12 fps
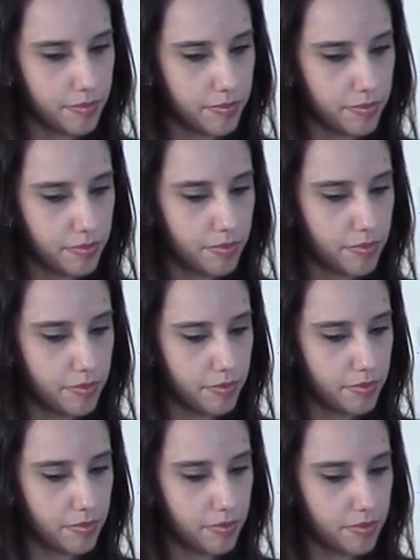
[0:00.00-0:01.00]

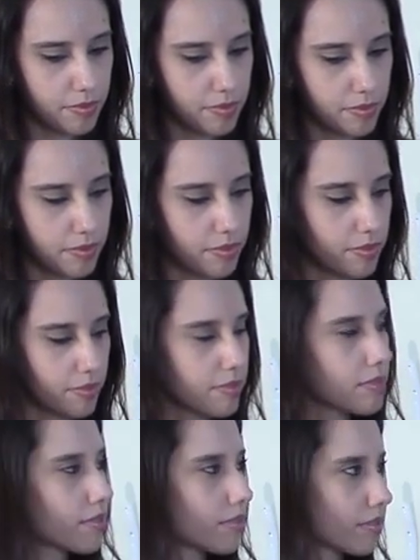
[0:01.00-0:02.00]

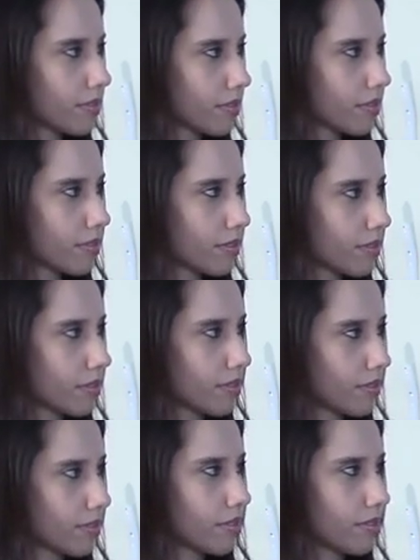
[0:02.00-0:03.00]

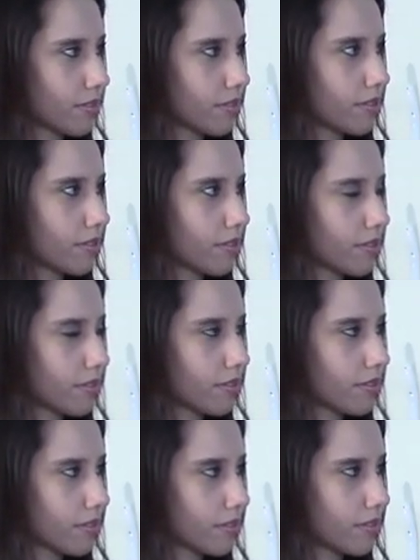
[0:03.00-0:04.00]

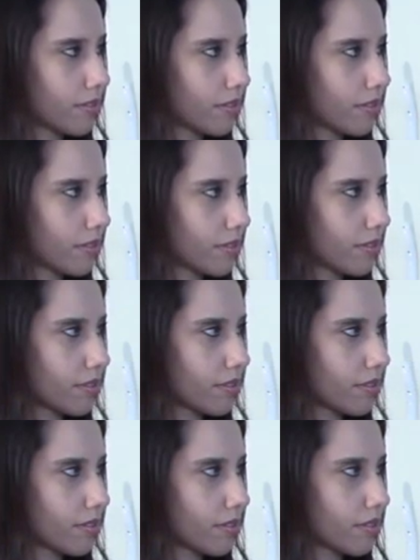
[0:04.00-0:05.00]

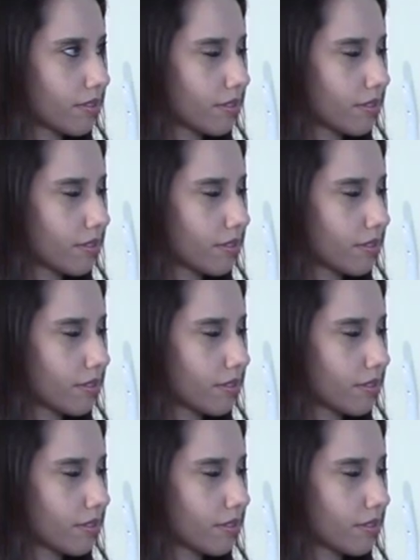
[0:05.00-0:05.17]
This person isn't speaking.